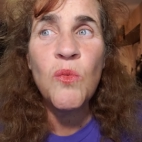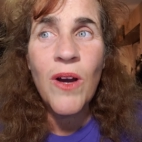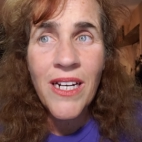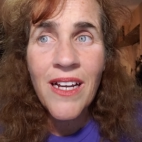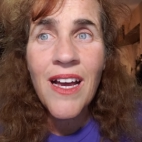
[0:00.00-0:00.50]

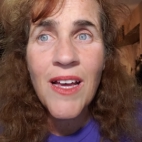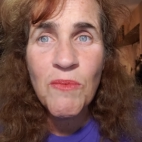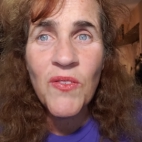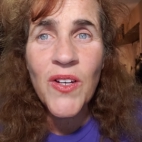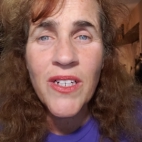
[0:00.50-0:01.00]
One
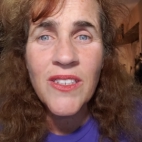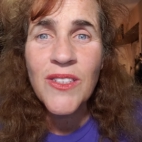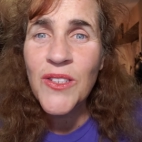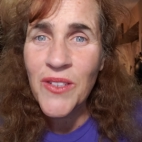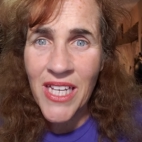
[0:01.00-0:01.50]
cup of cooked
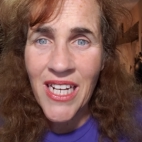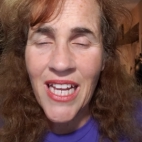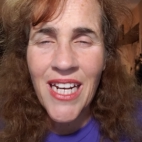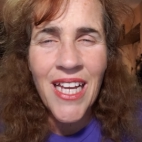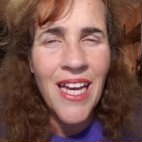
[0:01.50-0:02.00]

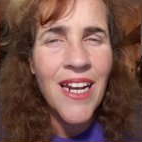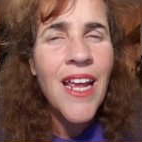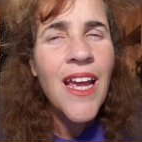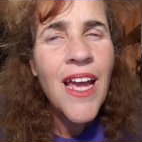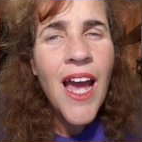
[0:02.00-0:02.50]
zucchini, and again,
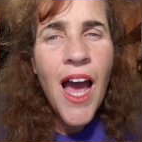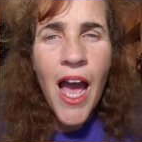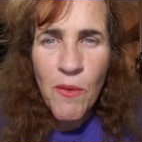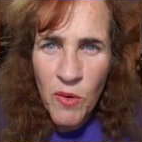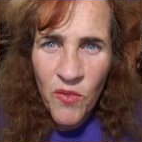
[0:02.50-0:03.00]

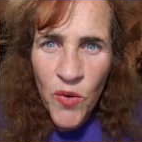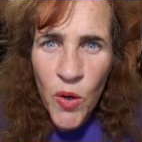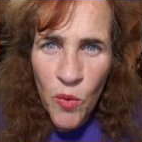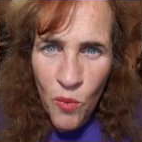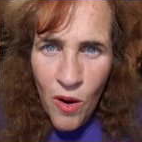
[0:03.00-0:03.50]
I prefer
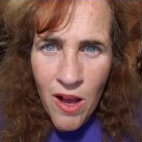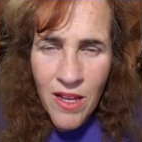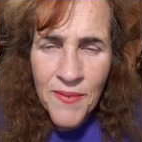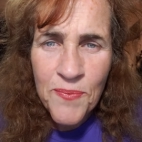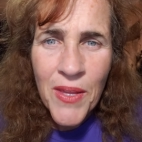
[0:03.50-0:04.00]
it
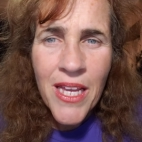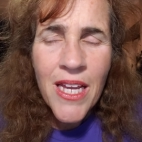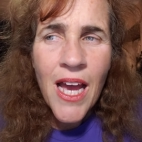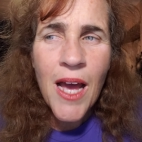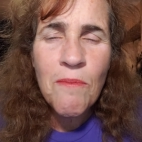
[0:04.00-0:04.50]
raw,
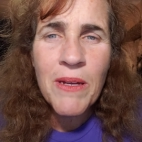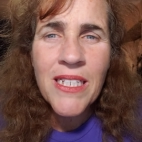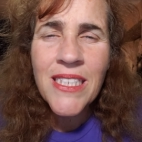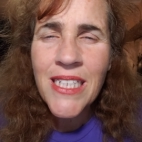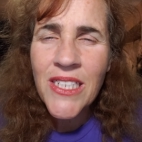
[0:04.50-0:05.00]
um, but
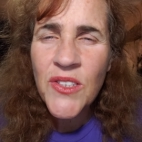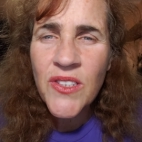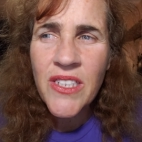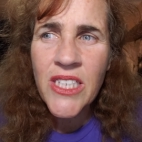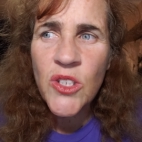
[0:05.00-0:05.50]
it's an
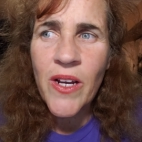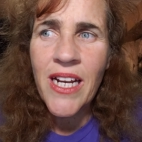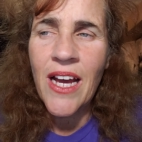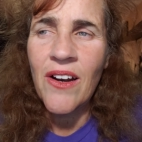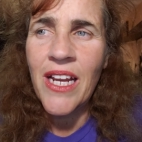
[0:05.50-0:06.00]
interesting
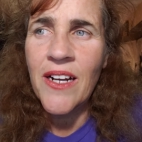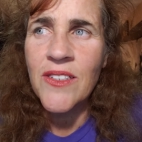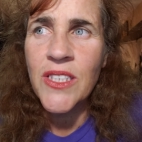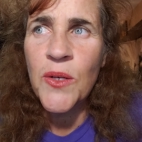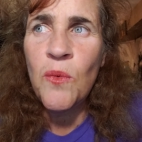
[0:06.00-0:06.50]
trade out here.
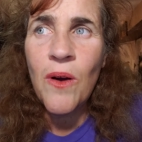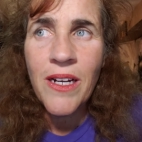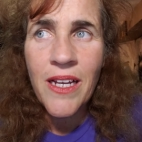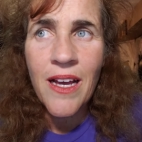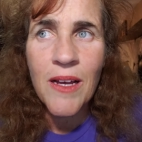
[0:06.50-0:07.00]
So,
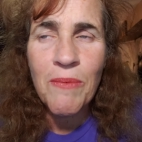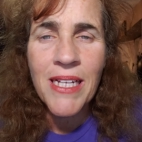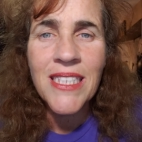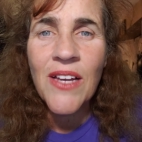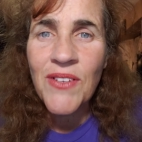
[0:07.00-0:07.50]
one cup
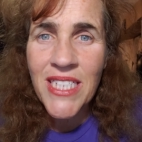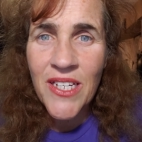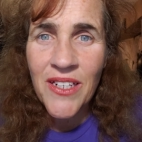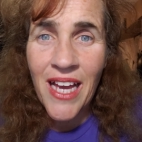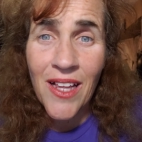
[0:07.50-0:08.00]
has
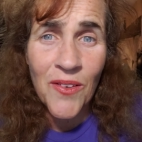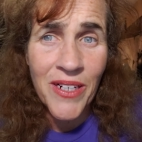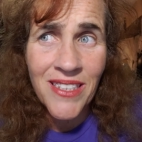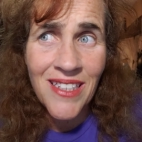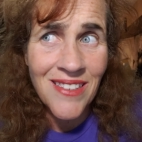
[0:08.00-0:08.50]
17
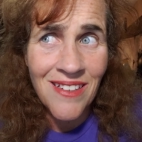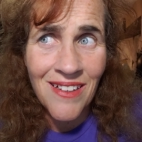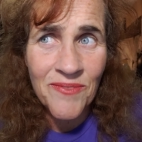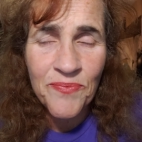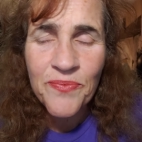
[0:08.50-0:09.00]
calories, that's
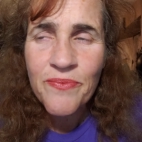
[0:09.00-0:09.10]
all.